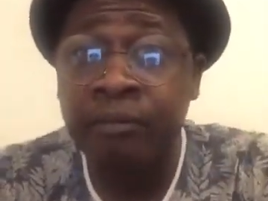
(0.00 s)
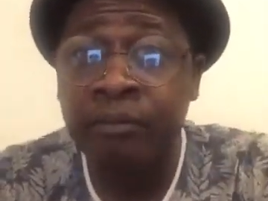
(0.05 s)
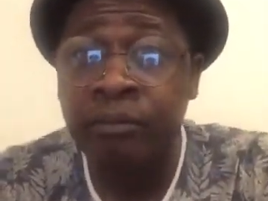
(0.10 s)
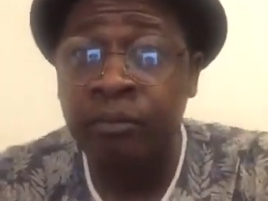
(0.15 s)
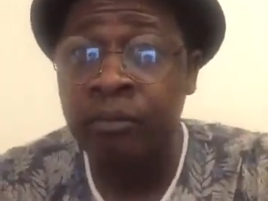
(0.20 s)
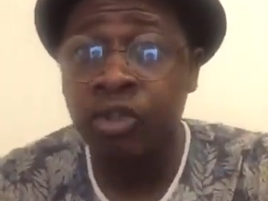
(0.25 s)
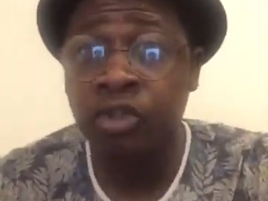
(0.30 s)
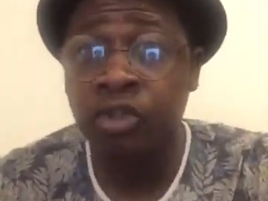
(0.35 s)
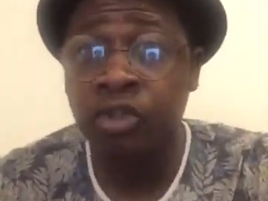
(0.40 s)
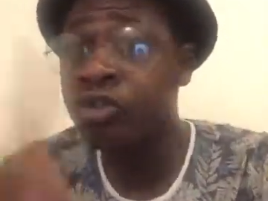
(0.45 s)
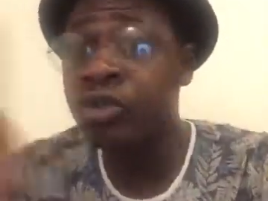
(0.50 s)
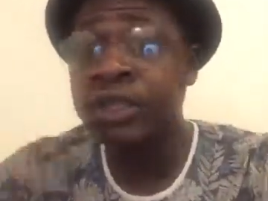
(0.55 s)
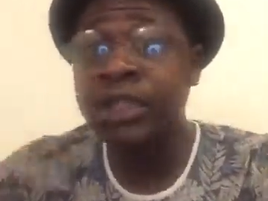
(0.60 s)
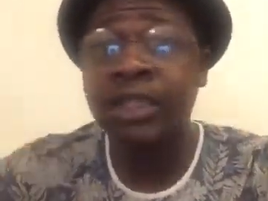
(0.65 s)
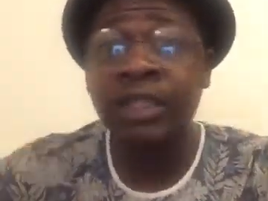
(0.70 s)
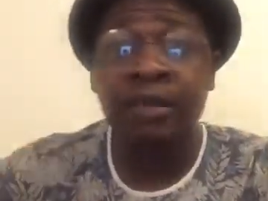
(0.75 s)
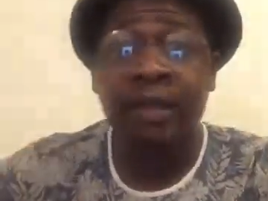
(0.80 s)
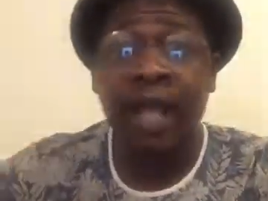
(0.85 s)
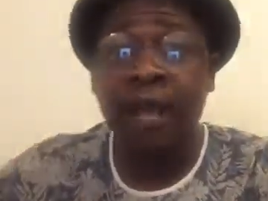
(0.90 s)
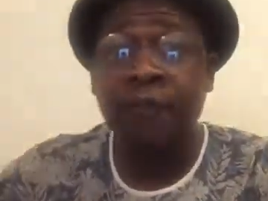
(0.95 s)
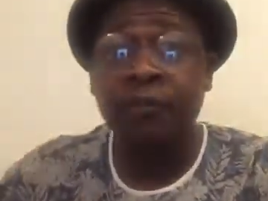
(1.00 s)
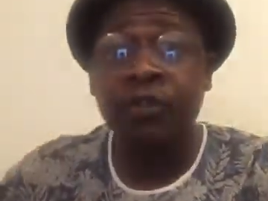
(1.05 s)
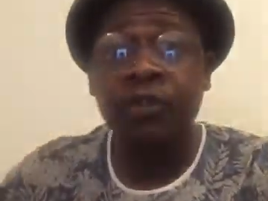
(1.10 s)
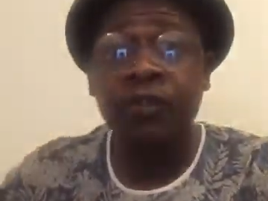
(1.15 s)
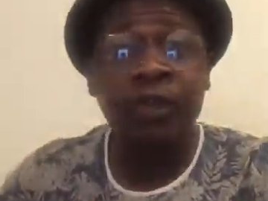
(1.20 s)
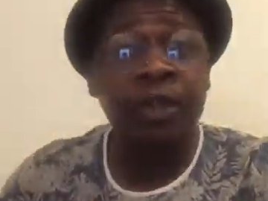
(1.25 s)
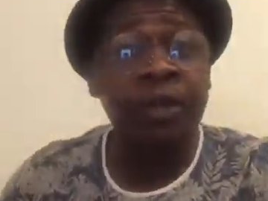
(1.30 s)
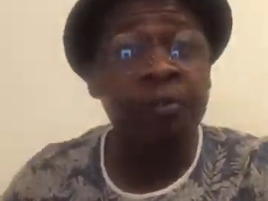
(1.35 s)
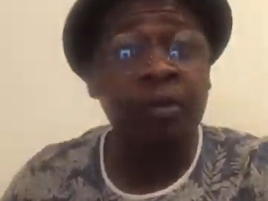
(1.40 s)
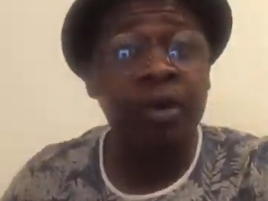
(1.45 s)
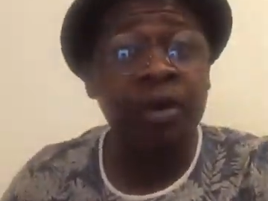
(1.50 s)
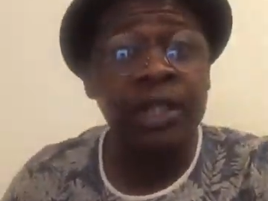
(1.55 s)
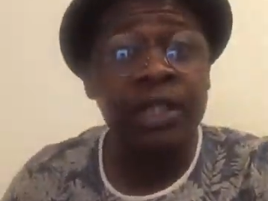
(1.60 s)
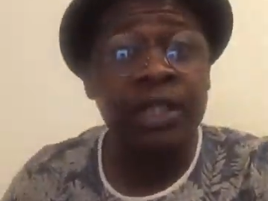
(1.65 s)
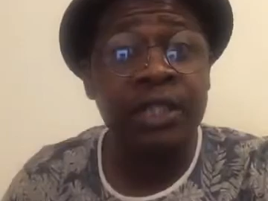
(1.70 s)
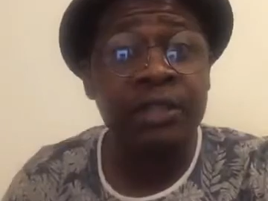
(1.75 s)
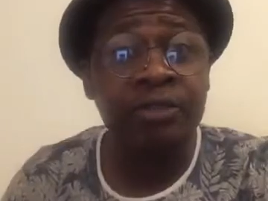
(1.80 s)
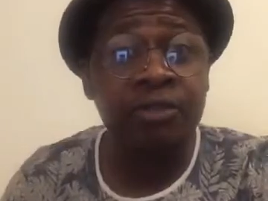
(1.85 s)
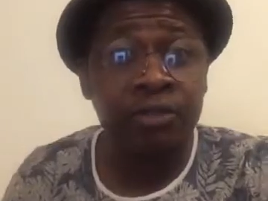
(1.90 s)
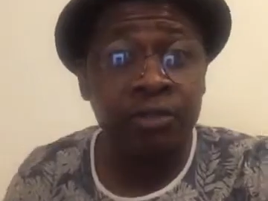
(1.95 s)
Did you not see the rifles for the
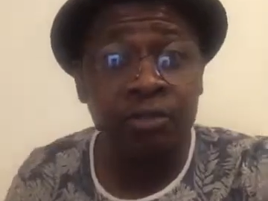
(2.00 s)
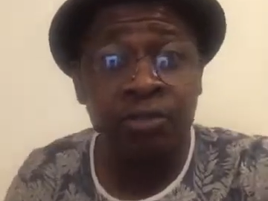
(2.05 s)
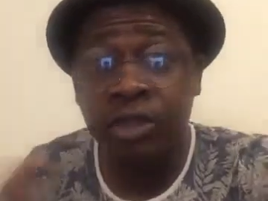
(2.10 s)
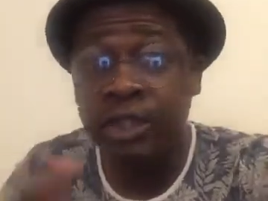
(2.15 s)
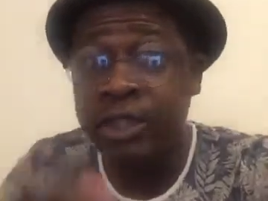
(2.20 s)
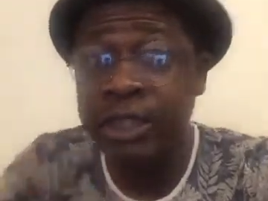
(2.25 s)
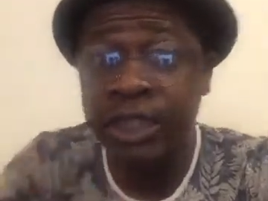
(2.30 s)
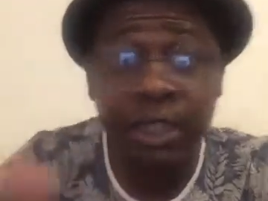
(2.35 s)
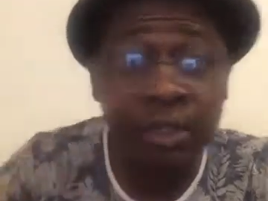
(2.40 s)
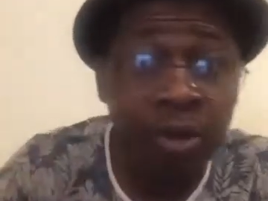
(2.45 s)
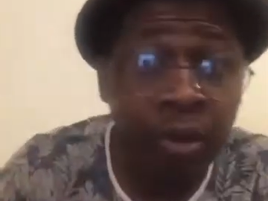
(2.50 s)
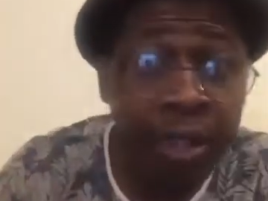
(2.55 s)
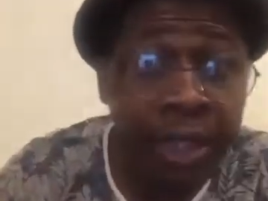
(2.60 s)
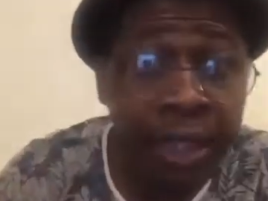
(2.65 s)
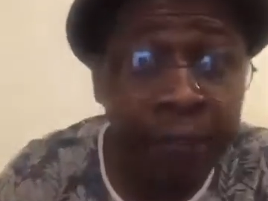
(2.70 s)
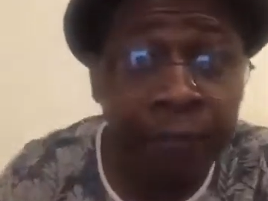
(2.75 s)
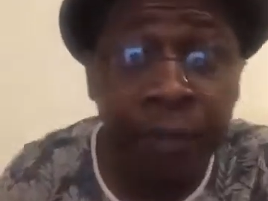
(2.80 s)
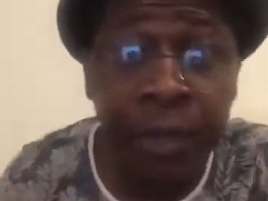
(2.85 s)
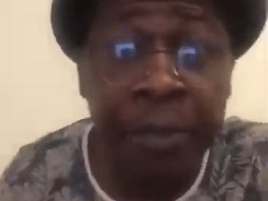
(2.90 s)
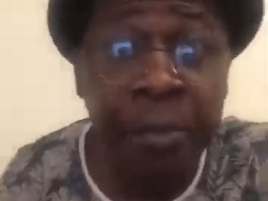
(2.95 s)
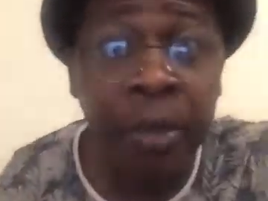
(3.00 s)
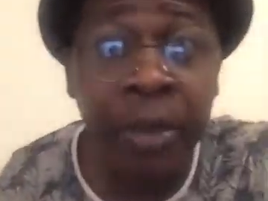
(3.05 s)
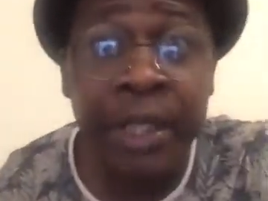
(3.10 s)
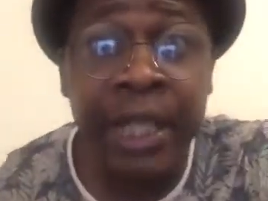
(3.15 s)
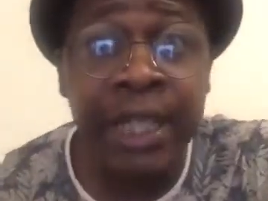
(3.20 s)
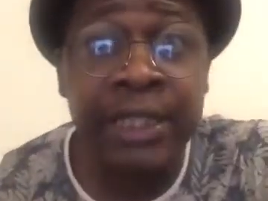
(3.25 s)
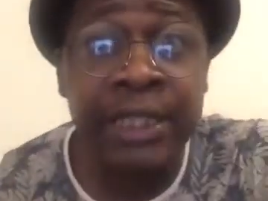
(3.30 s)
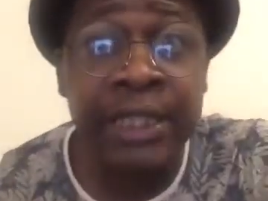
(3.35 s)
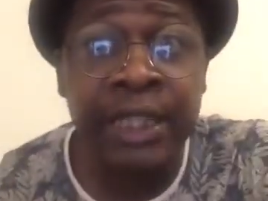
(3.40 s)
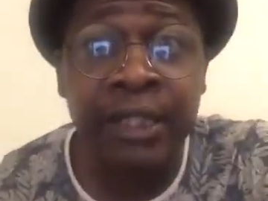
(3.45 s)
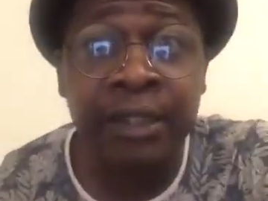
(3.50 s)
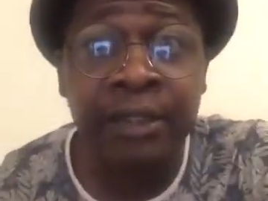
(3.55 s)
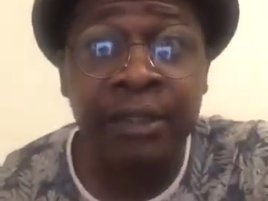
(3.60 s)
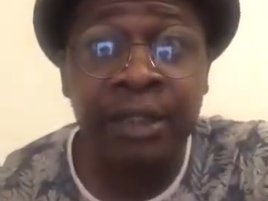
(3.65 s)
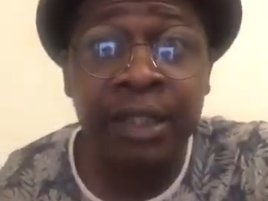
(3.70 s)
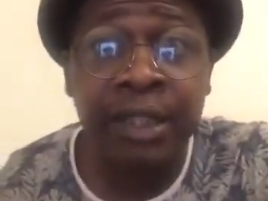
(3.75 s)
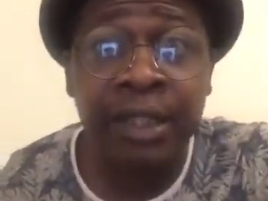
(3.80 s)
boys? You not see the gun them for the boy, their skin?